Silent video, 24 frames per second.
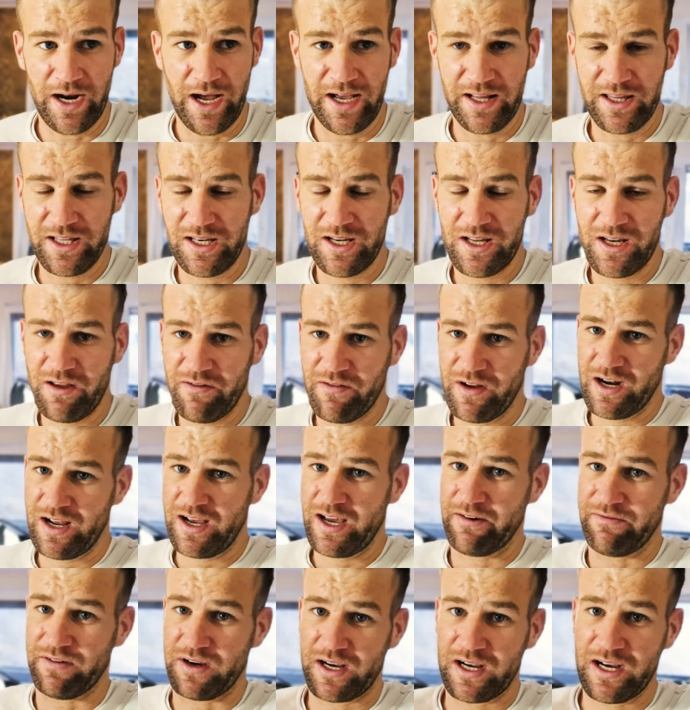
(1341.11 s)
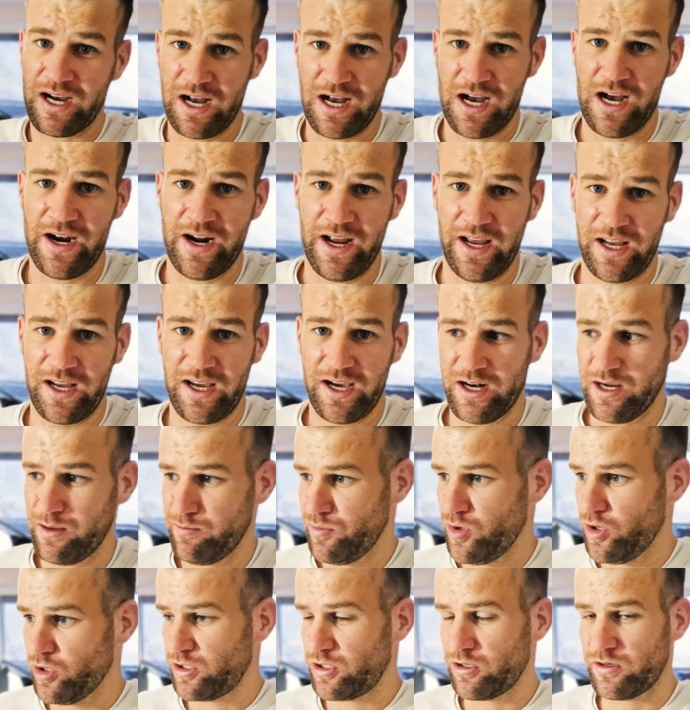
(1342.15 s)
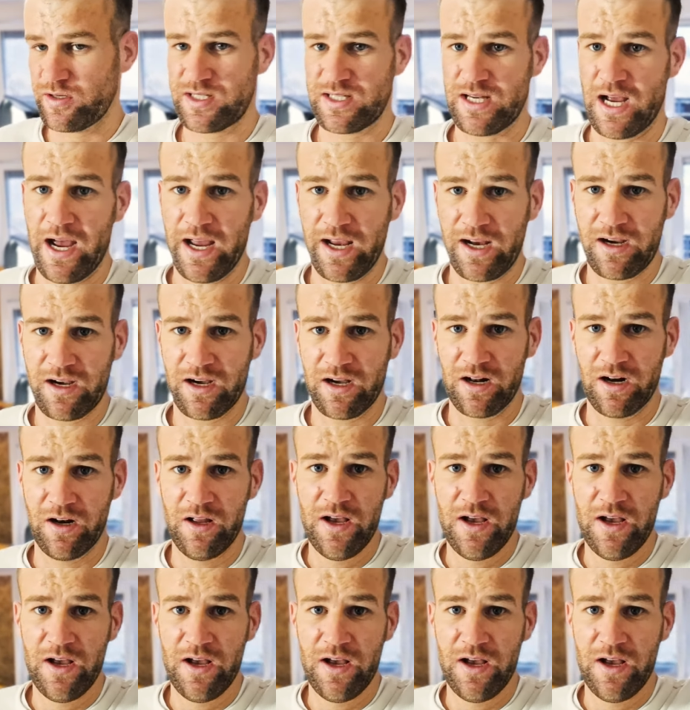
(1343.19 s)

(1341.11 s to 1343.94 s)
I didn't even have a car, I had a motorcycle.